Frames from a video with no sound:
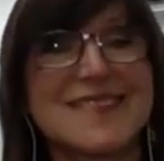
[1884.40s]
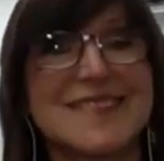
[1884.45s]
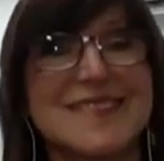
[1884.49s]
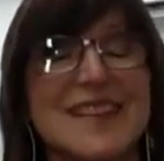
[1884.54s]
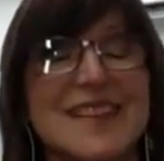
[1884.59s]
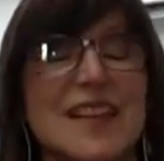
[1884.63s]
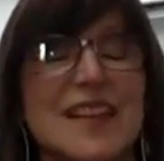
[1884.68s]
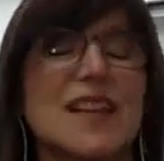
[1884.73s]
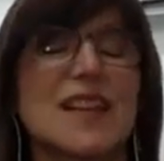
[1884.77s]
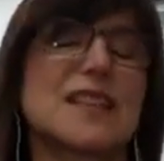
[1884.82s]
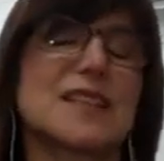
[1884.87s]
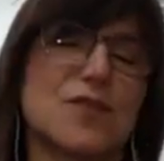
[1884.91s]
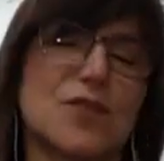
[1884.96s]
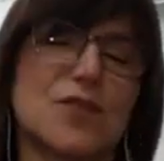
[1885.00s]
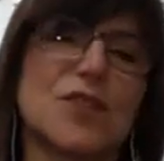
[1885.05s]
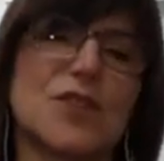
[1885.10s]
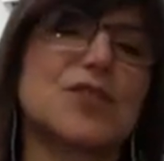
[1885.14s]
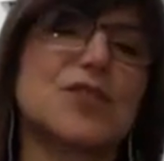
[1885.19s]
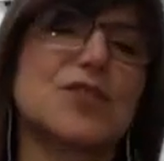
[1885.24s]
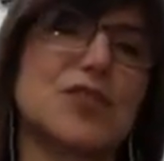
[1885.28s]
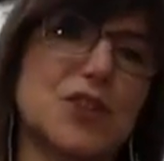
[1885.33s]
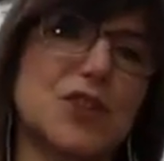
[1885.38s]
unless of
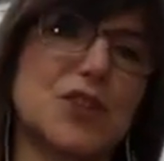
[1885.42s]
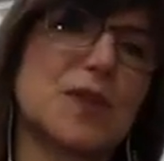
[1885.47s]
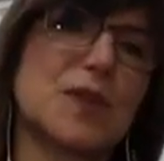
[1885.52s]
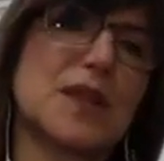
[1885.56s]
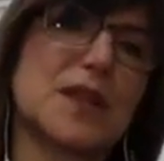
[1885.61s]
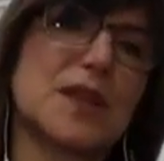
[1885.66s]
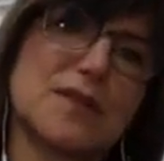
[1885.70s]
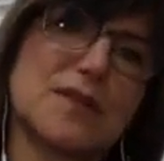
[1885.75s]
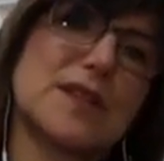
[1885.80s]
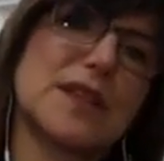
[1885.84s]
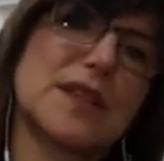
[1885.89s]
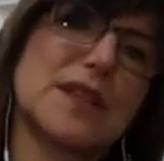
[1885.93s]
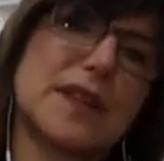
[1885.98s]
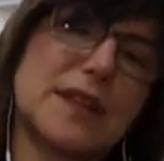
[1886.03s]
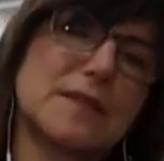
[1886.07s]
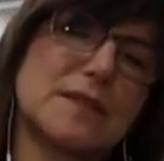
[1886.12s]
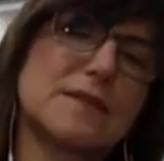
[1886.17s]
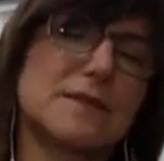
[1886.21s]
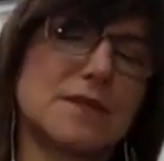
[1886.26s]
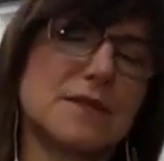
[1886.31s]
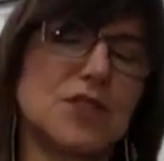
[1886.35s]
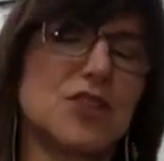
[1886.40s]
course you're in the middle of like
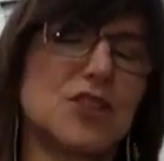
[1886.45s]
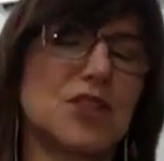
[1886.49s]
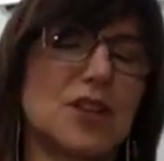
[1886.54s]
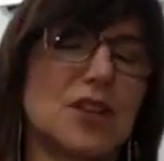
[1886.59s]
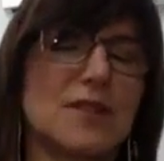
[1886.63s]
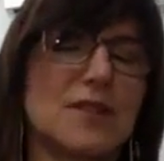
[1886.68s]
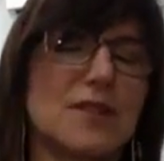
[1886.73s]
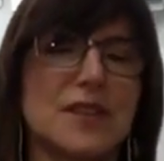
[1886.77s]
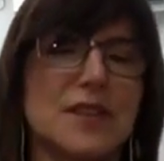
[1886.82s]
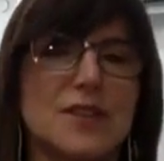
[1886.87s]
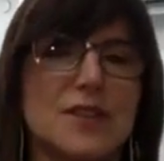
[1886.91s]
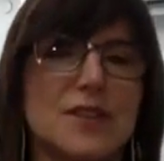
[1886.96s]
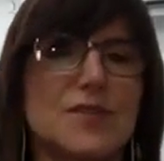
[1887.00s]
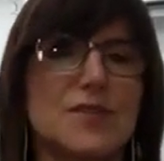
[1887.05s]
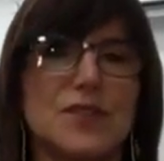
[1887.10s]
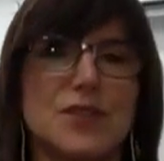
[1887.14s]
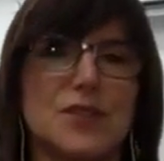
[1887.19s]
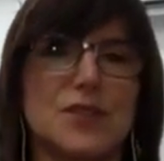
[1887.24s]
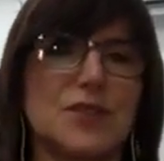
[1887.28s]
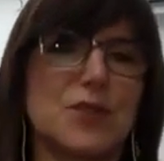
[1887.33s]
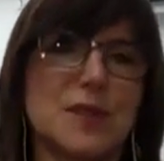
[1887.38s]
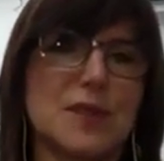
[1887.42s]
a Jaffa
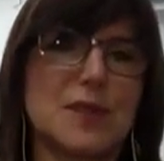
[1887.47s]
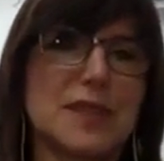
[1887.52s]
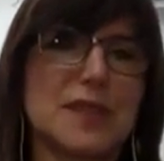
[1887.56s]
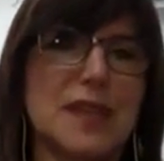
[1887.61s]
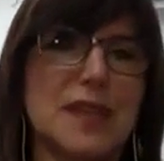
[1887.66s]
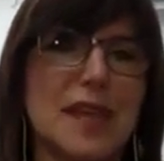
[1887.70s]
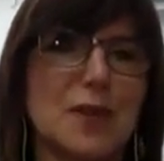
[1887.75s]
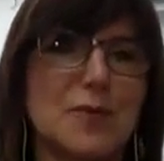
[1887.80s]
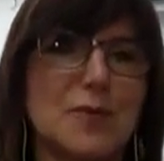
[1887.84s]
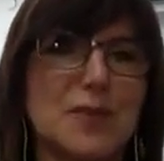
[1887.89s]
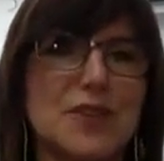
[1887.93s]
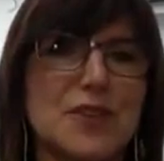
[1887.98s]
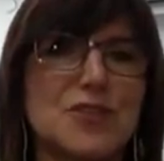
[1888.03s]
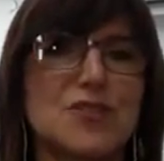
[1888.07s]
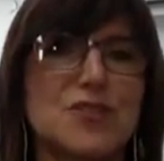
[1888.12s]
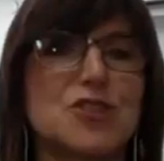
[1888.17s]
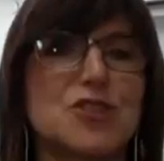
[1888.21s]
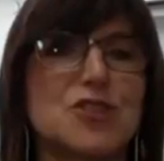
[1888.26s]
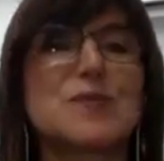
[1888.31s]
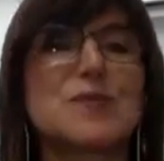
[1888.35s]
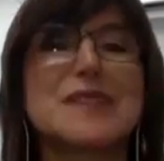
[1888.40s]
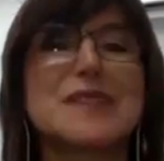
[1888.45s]
interview and you really can't be
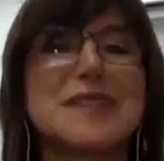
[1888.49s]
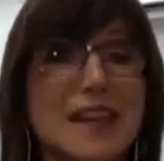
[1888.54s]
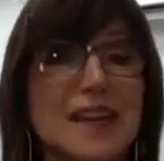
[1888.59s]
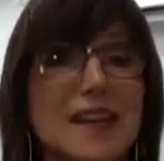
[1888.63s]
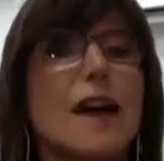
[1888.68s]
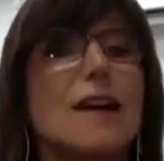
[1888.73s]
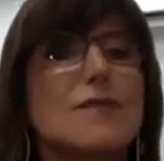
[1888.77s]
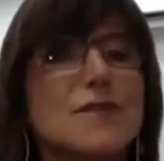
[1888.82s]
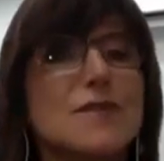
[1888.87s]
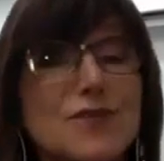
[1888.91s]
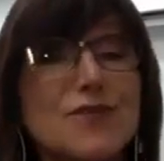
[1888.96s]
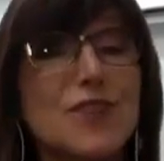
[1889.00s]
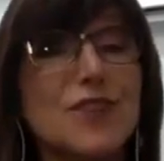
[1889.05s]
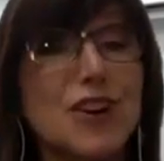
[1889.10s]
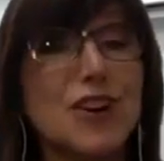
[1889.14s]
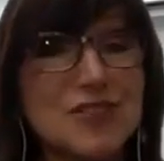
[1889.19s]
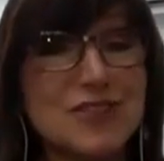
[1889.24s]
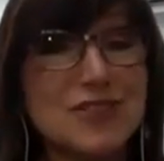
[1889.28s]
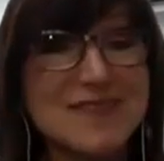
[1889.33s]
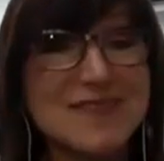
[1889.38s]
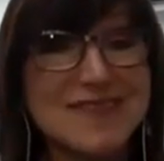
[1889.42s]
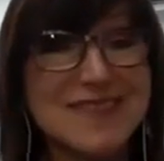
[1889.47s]
disturbed. Get off the
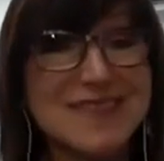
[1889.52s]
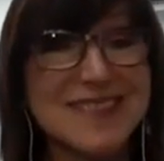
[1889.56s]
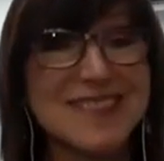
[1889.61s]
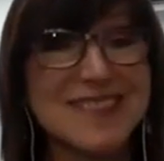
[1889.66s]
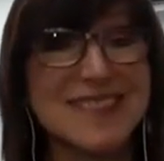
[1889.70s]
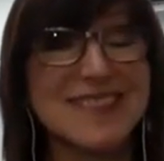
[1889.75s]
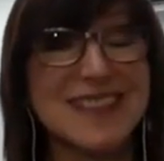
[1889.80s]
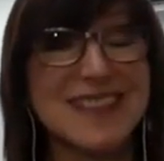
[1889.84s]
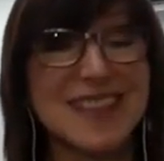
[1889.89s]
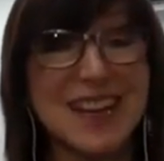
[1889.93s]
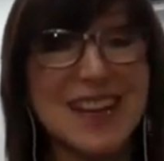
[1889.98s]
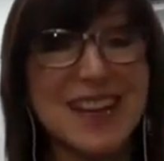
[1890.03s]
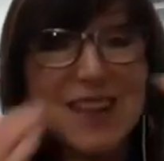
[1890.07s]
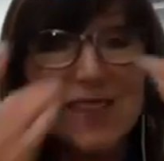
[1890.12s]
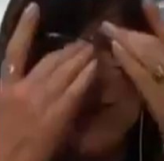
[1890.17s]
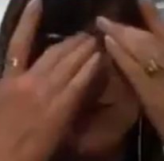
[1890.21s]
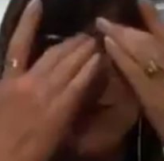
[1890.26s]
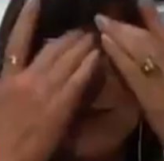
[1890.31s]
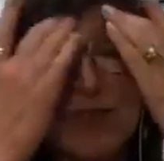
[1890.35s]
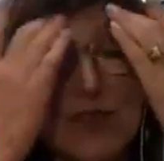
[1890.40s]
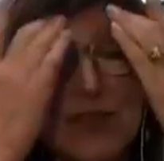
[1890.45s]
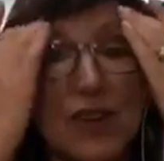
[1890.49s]
phone. Get off
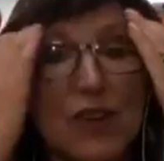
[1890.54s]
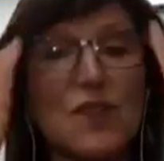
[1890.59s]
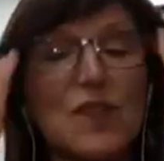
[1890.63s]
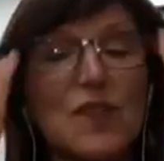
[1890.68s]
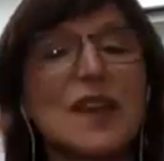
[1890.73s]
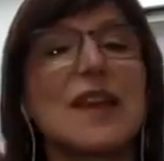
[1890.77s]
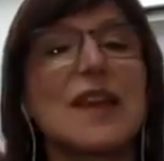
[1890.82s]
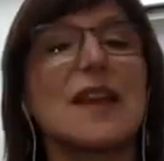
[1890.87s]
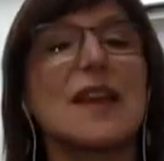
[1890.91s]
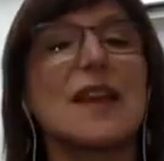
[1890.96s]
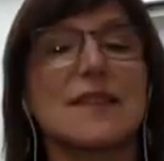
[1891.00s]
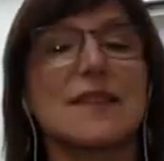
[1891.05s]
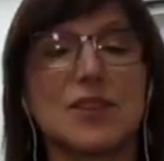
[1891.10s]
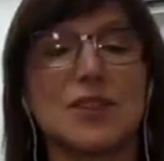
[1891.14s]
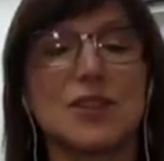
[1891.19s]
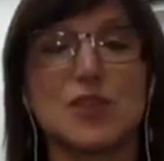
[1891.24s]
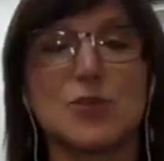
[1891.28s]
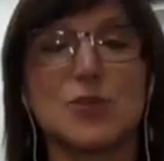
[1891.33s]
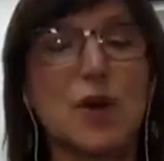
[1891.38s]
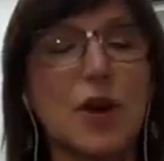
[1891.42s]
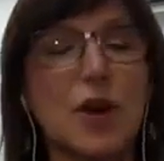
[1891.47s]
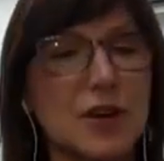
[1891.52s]
the phone. Let
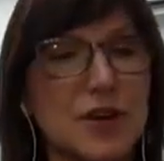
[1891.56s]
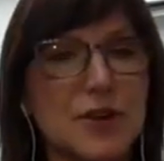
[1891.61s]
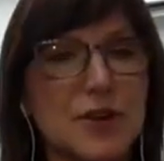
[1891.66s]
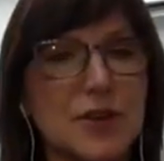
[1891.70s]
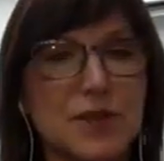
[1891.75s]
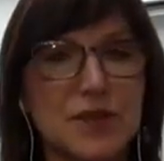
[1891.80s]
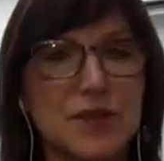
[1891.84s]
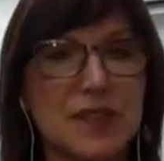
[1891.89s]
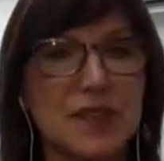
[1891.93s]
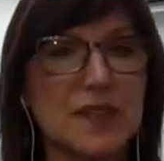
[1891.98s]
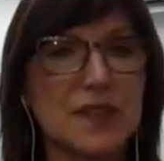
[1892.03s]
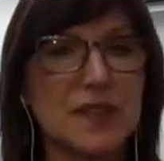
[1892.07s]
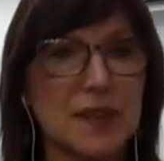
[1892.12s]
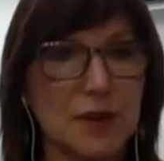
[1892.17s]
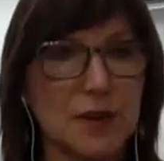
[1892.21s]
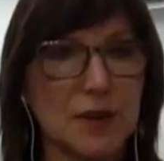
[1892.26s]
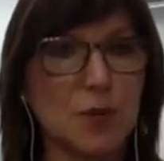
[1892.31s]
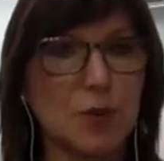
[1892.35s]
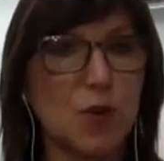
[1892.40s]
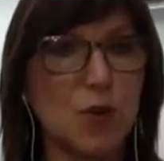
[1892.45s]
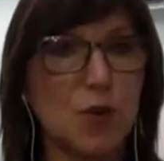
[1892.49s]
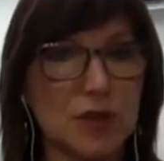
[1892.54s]
your partner feel that they're
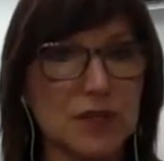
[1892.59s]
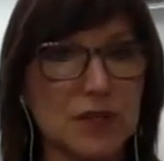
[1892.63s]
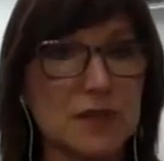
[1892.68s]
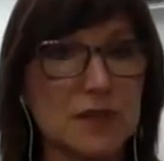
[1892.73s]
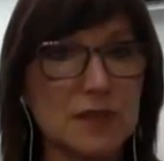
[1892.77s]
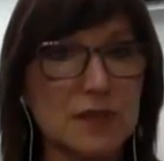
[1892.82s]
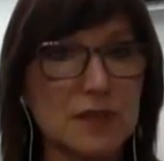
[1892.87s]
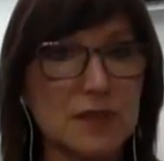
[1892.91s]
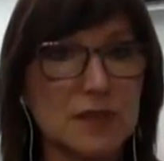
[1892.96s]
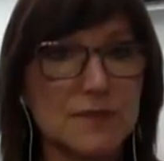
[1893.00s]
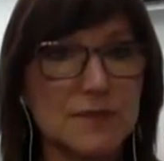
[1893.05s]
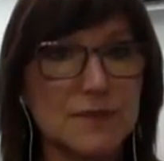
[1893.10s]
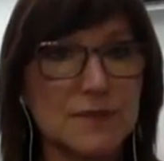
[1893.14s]
important.